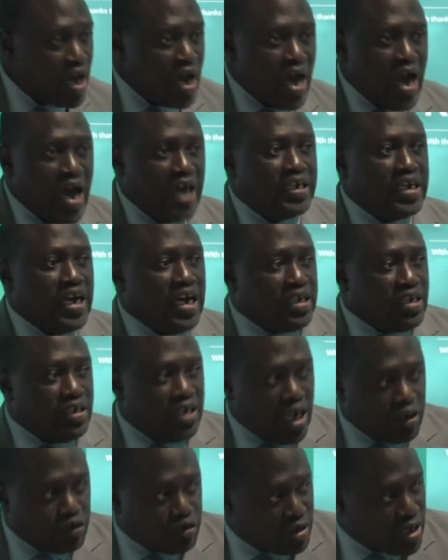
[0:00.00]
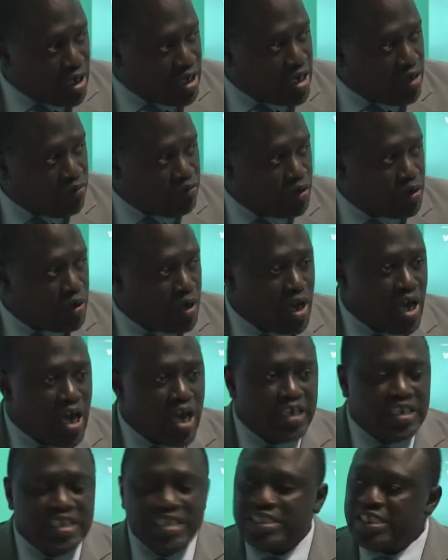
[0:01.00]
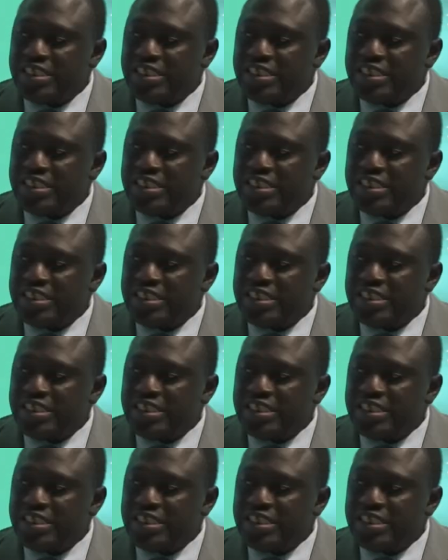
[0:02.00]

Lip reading: and at national level. This